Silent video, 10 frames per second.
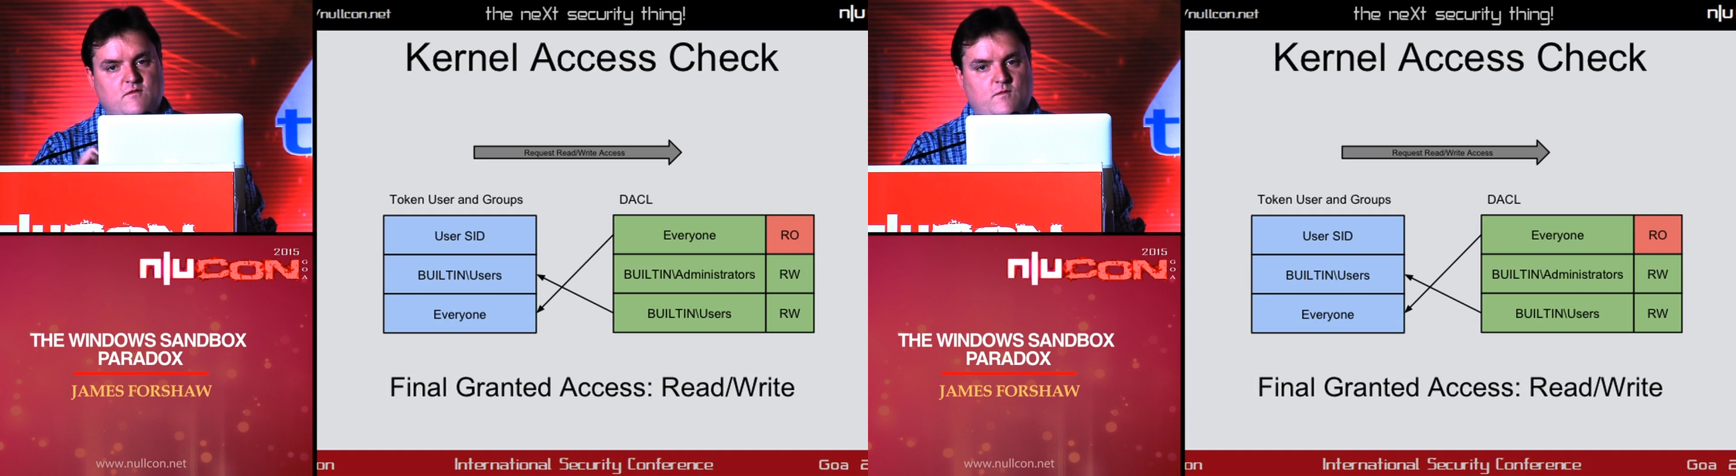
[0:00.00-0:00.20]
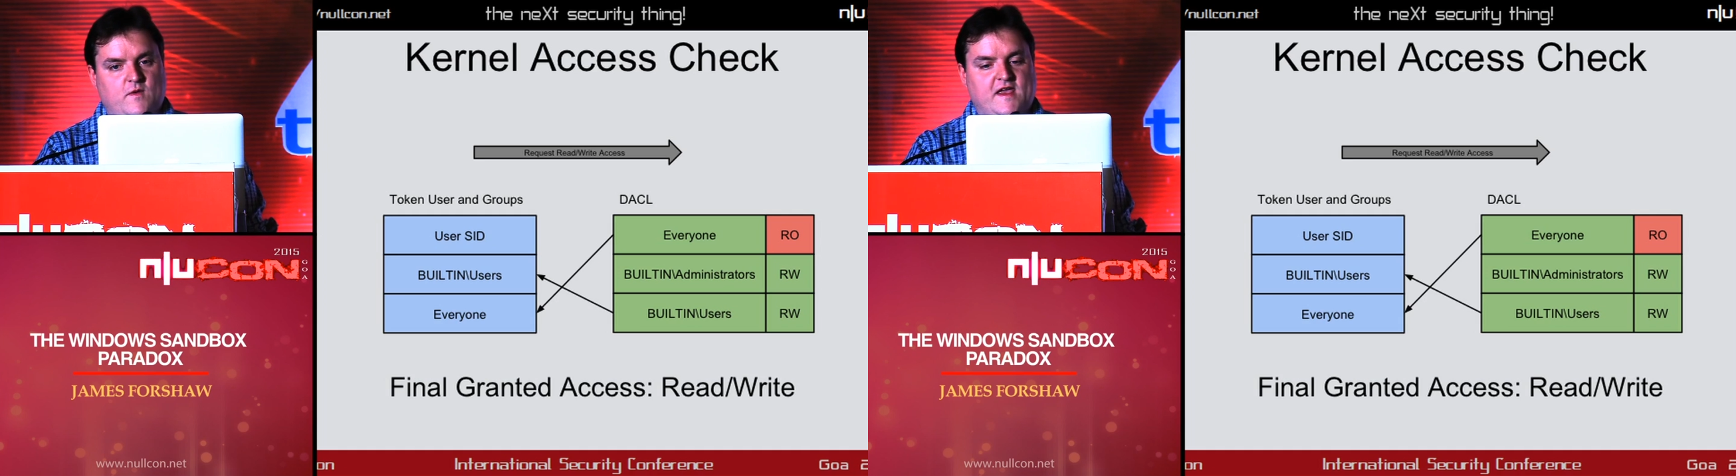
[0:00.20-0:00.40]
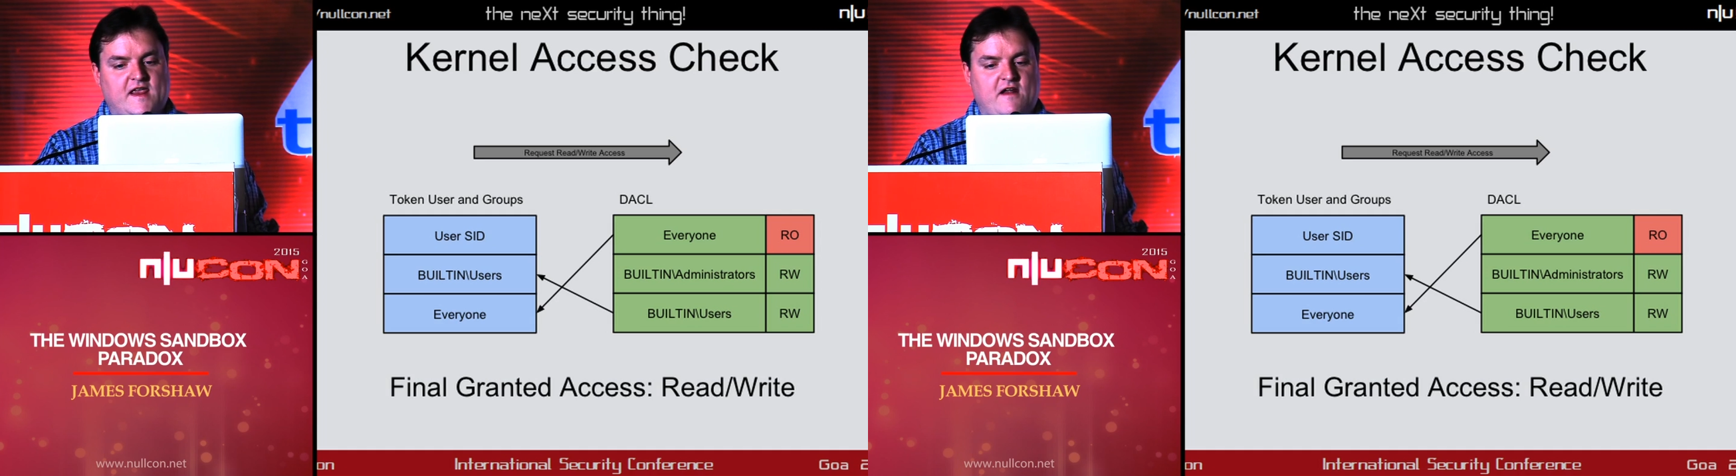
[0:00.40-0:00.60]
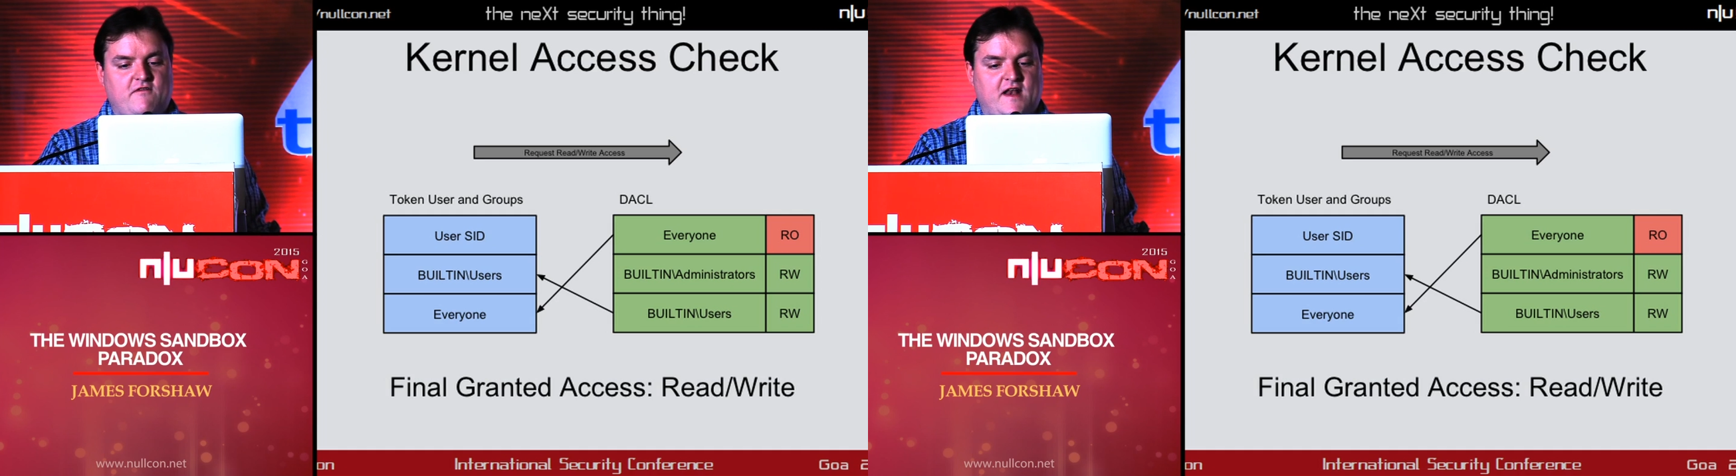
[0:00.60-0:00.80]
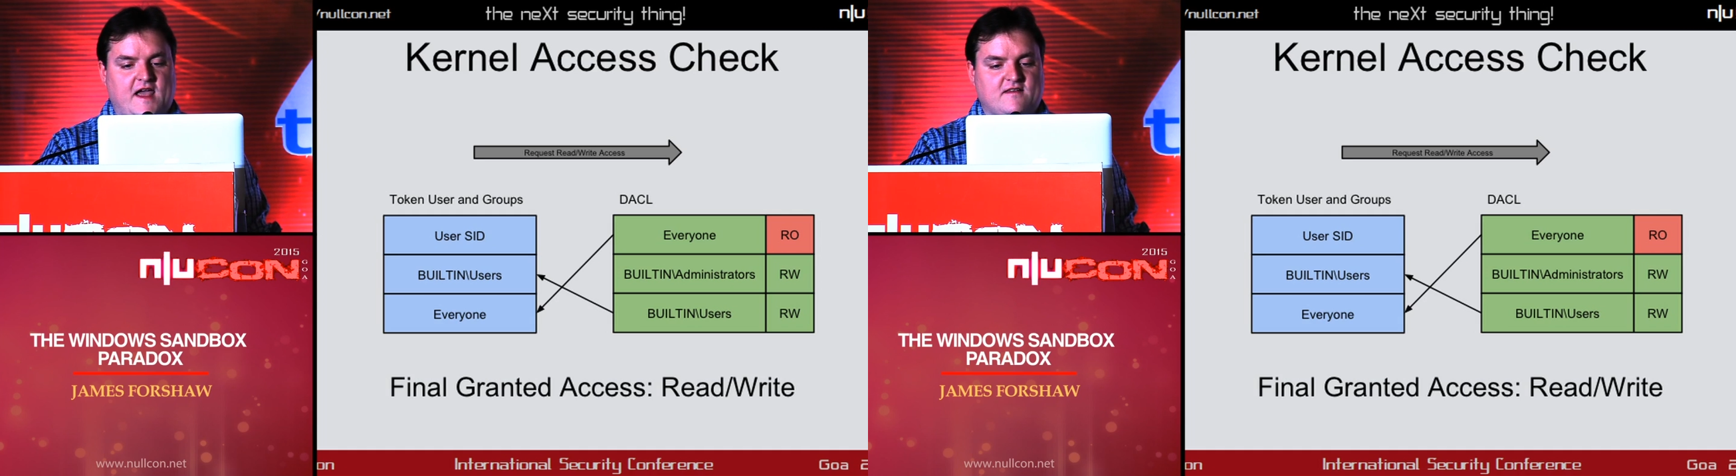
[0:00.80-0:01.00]
we can get
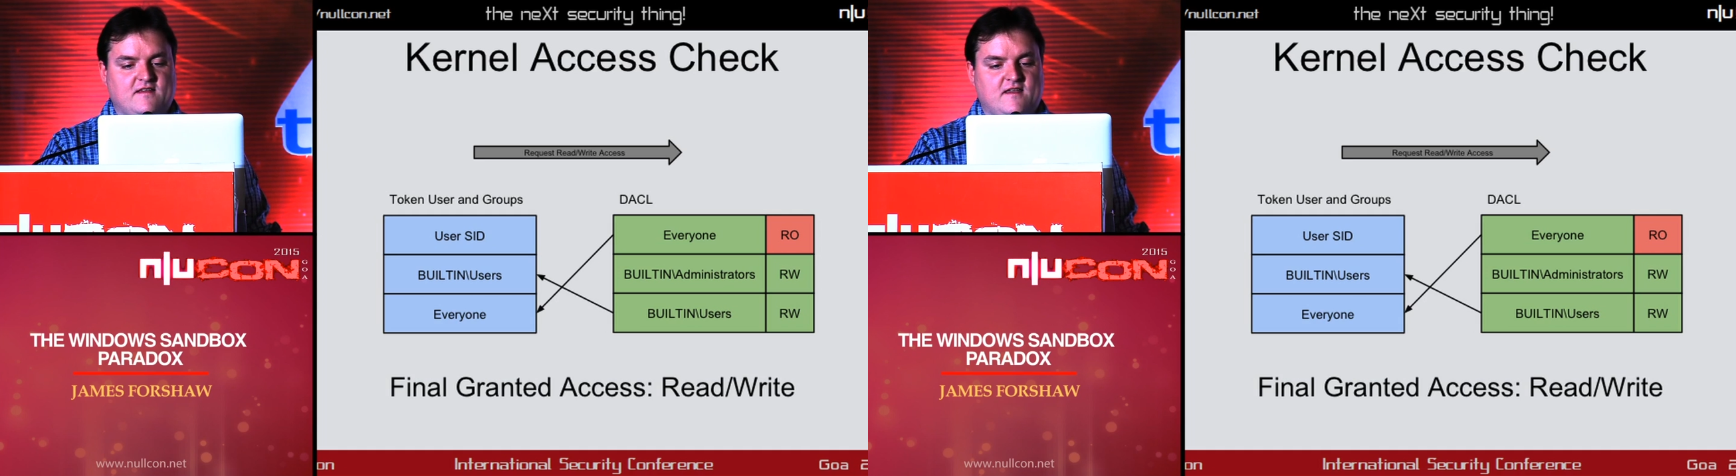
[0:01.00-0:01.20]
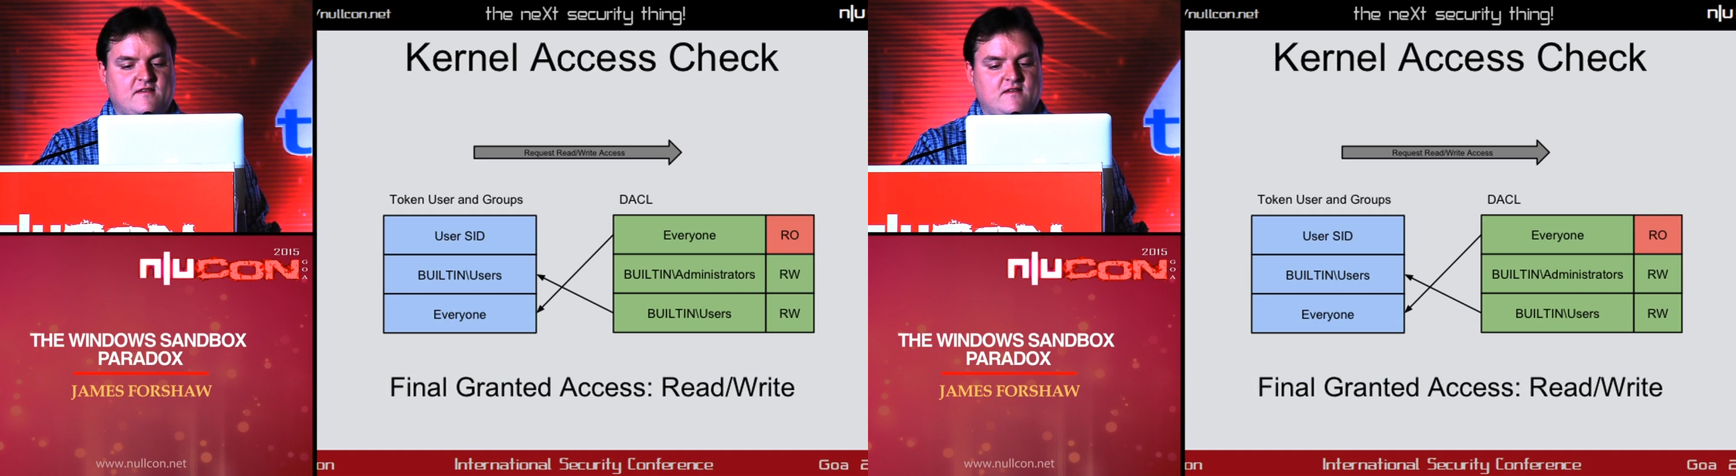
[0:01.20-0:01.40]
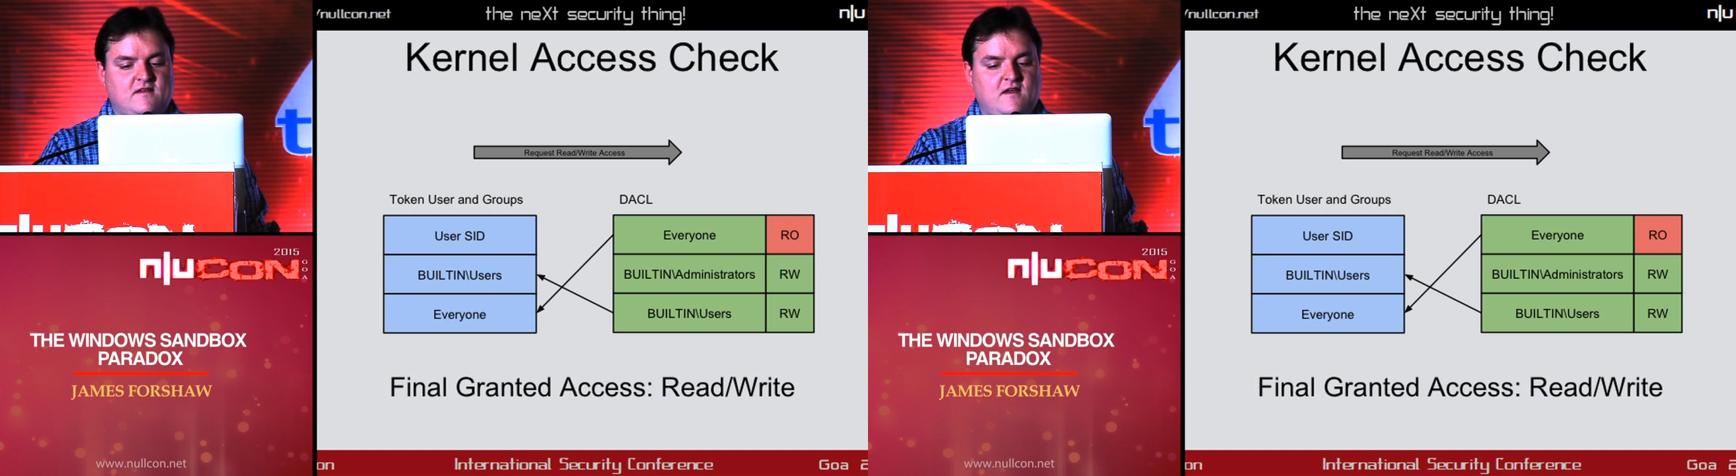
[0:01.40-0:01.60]
read access,